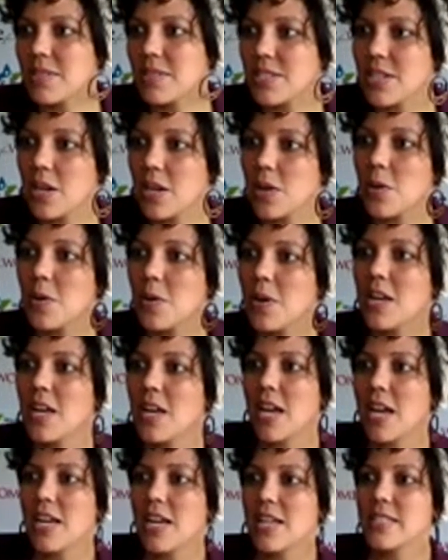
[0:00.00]
So
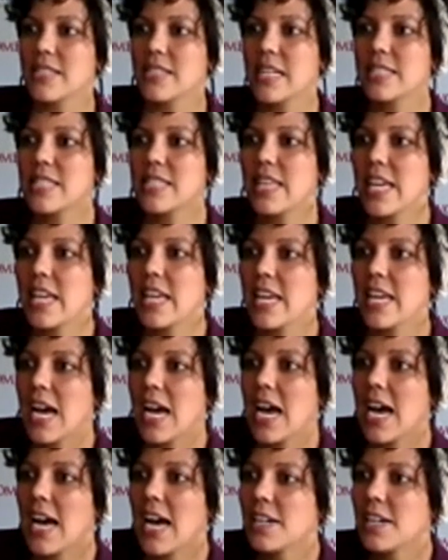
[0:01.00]
does the
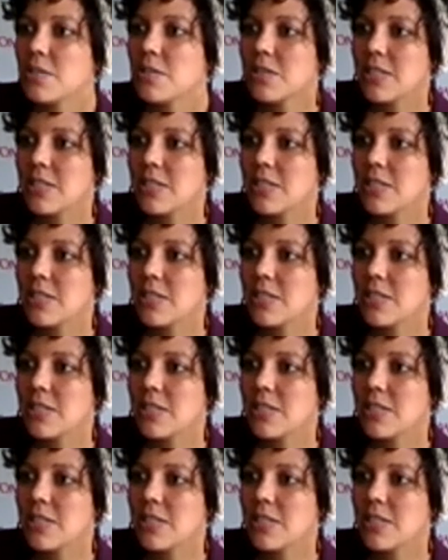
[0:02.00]
auto